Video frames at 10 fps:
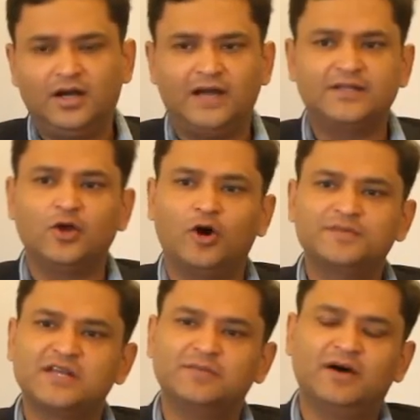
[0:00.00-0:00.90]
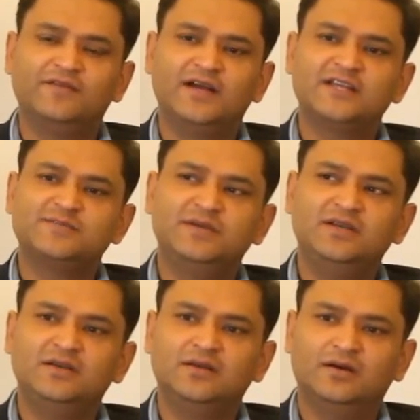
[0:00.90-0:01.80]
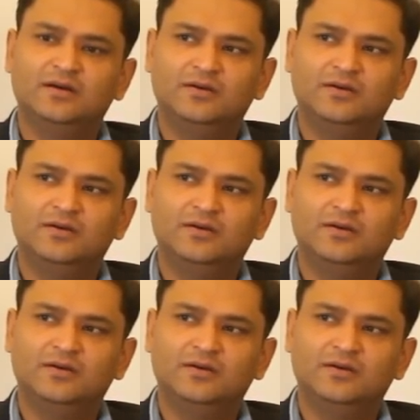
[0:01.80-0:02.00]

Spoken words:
I think Op Sadbhavana has been